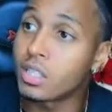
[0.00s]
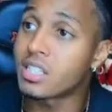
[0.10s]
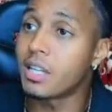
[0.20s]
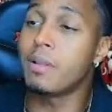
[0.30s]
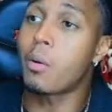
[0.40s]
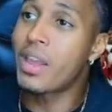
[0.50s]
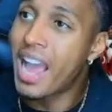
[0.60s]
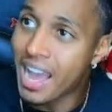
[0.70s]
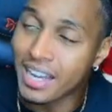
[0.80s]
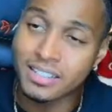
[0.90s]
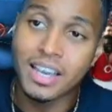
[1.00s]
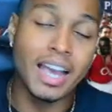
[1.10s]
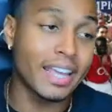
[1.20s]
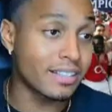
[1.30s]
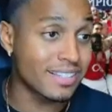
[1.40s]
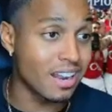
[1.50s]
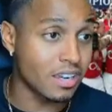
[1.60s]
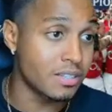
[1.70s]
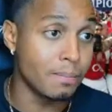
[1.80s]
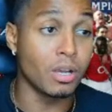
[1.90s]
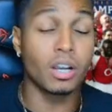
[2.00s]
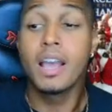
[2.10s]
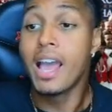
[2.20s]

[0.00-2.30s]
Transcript: team that we had against Luxembourg.